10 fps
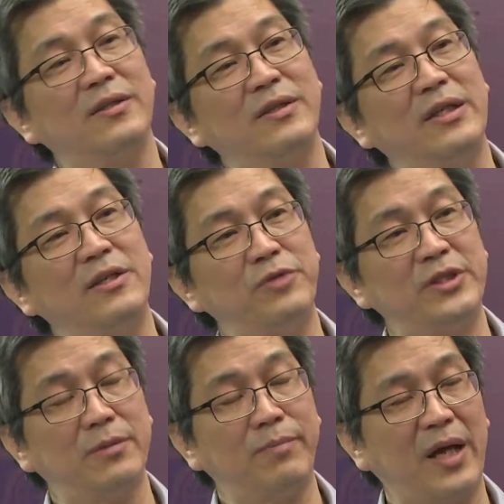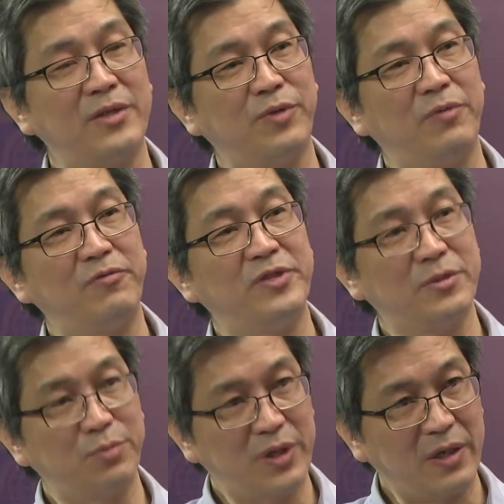in the recent past, where we've
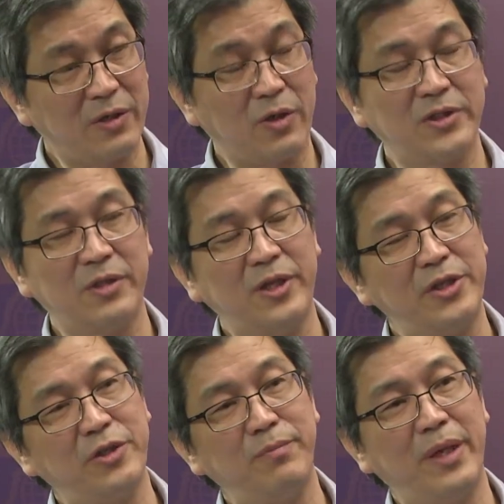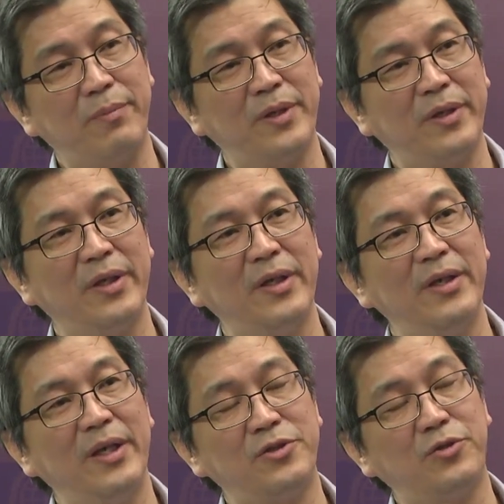just put out a consultation paper
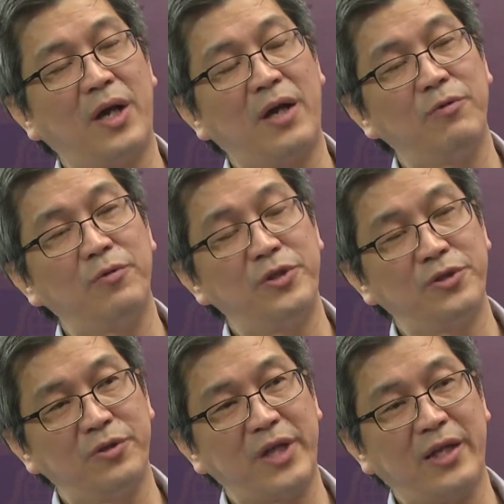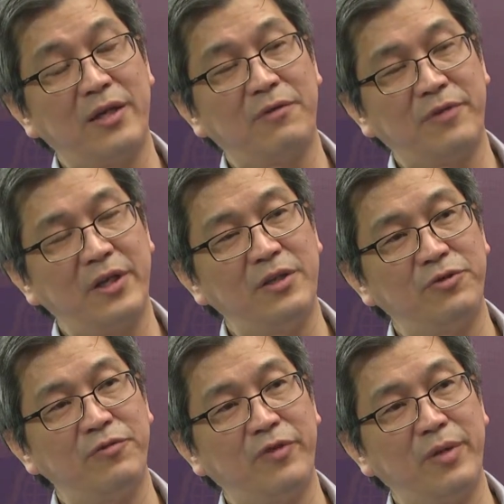as to how we wish to tackle a
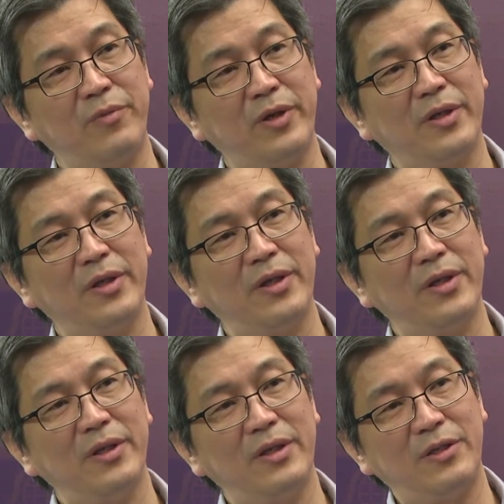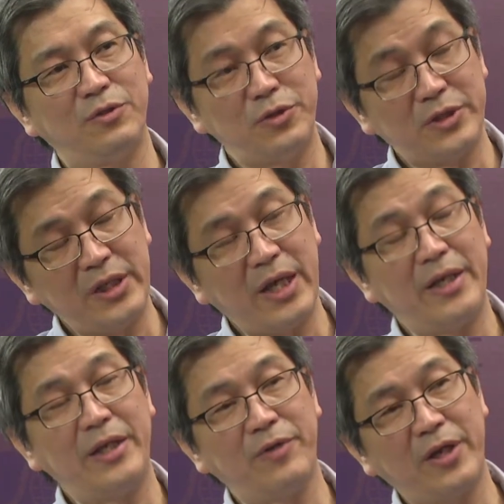regulatory framework? Do you see
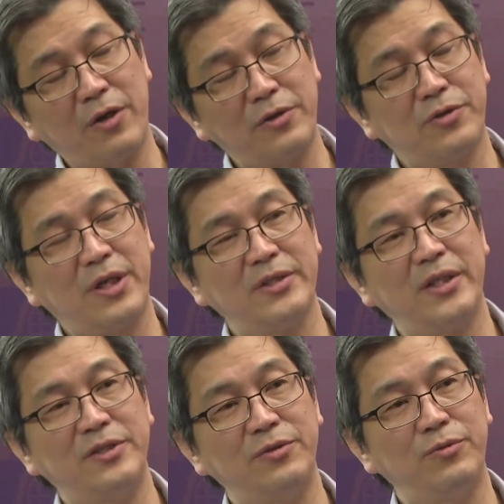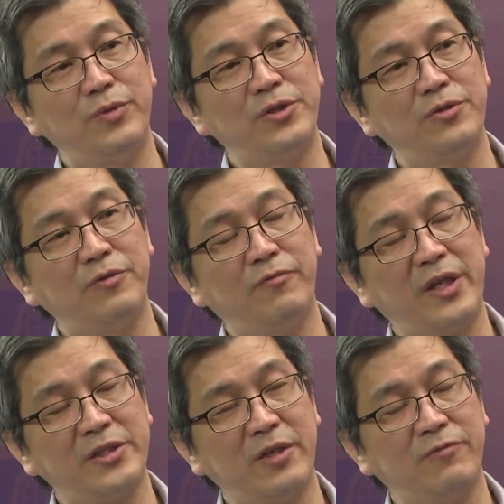any great contrast that you wish to
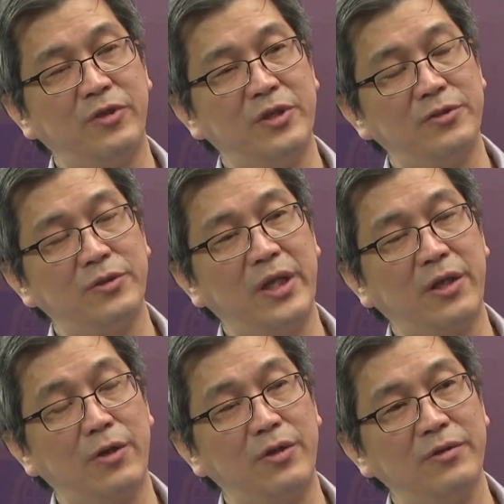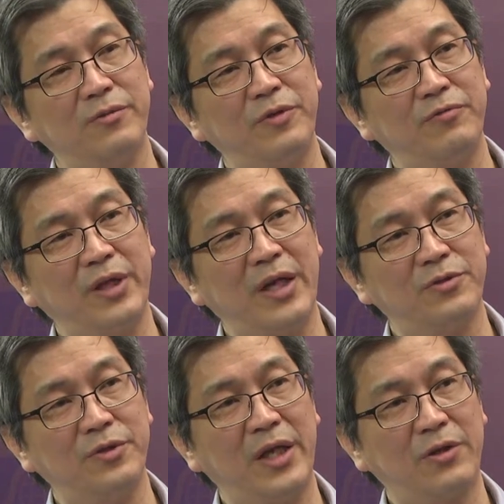flesh out for us to take on with regards to their